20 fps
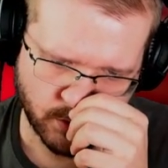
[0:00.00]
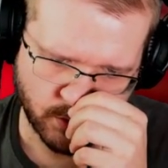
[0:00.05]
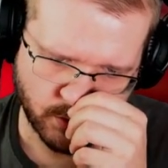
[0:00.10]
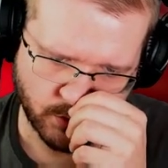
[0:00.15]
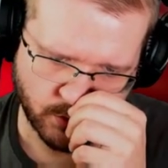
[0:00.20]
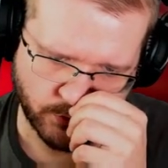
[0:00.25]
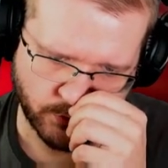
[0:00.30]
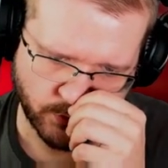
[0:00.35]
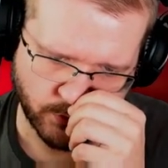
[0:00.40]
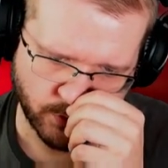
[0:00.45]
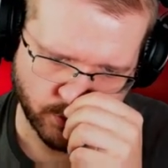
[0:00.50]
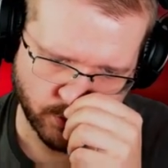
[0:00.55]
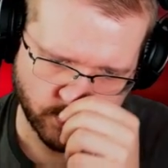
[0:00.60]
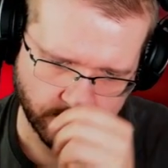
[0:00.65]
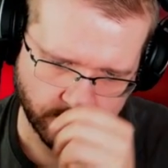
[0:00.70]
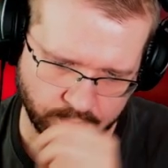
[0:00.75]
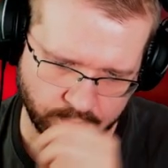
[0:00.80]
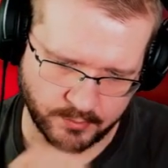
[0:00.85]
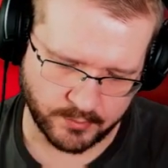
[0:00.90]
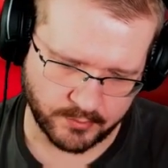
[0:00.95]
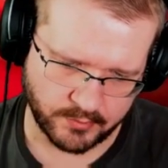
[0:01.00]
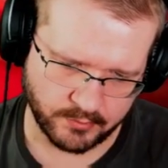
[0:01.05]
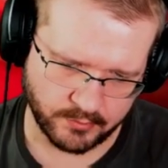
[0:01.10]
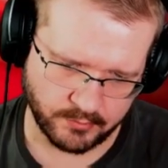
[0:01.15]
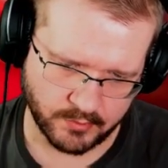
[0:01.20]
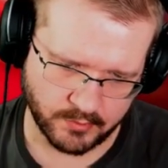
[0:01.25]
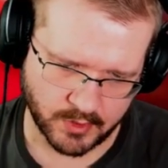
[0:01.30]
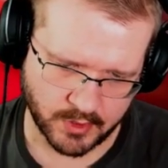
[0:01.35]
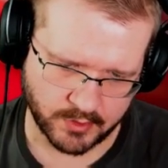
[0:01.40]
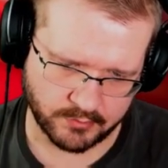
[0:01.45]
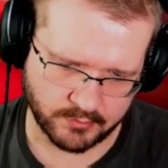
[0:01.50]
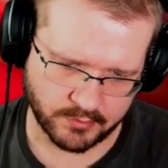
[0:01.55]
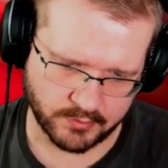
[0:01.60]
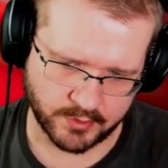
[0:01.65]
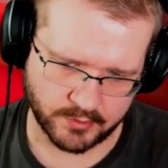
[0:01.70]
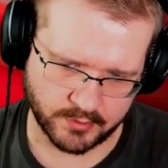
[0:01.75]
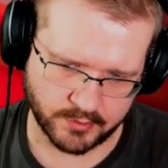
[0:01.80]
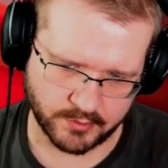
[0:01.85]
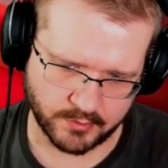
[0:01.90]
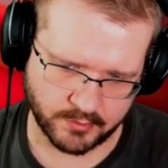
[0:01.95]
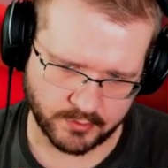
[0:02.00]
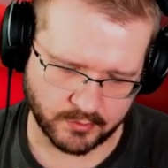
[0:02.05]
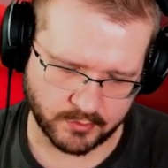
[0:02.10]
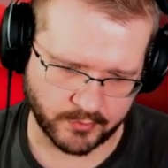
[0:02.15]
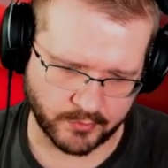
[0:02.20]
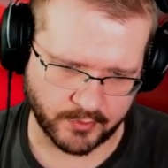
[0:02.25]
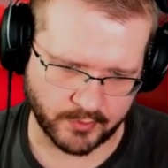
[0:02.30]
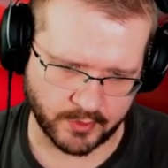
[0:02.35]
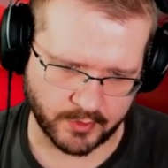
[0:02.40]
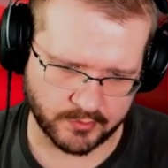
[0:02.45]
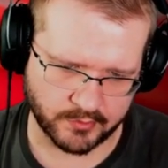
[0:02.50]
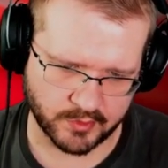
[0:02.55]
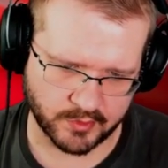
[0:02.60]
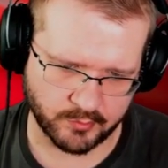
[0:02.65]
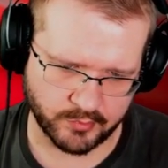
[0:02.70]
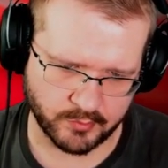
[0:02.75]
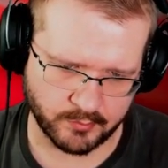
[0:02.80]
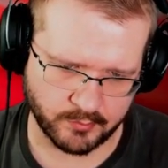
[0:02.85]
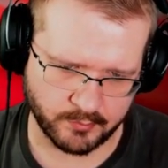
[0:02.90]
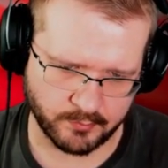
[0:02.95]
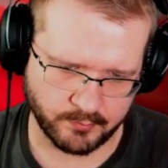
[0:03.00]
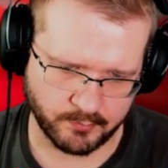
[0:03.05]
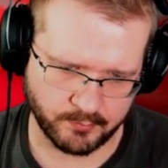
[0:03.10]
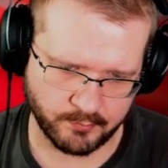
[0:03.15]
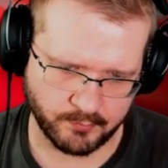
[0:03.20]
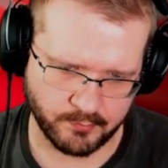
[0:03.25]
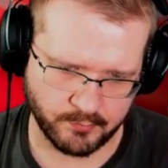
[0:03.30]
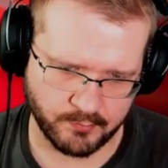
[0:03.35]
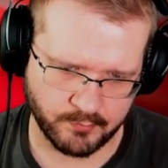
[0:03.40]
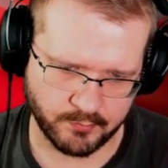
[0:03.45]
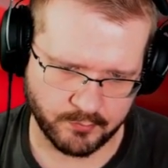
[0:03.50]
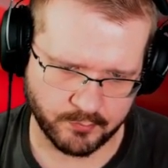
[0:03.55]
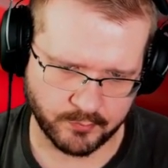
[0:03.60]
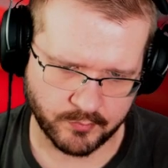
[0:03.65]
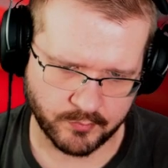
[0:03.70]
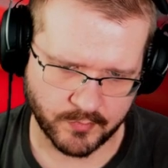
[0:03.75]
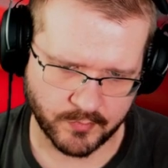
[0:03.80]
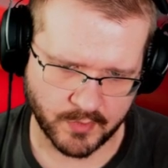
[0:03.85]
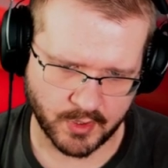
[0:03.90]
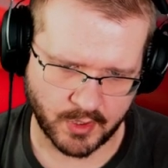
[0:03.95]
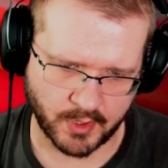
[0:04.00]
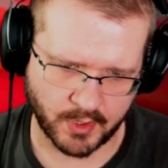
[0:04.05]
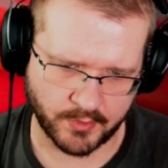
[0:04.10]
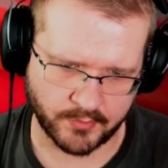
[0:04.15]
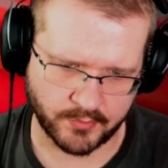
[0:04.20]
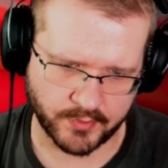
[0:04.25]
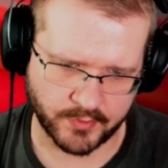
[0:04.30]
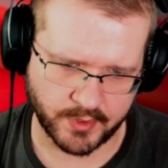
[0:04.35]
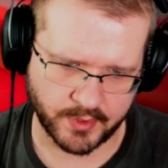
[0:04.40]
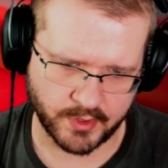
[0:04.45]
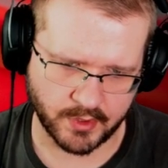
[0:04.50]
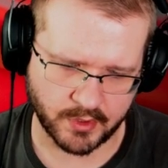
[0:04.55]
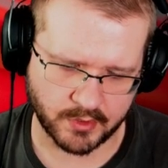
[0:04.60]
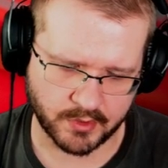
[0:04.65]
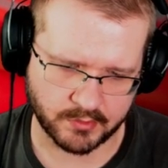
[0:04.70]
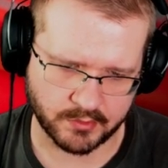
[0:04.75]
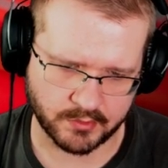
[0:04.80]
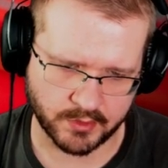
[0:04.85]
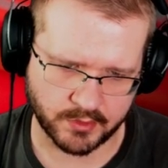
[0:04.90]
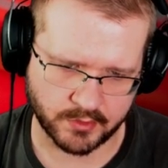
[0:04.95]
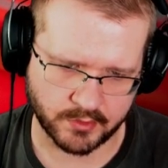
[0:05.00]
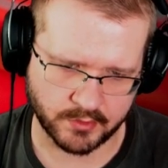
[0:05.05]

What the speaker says: So 200 to the sand trap and 300.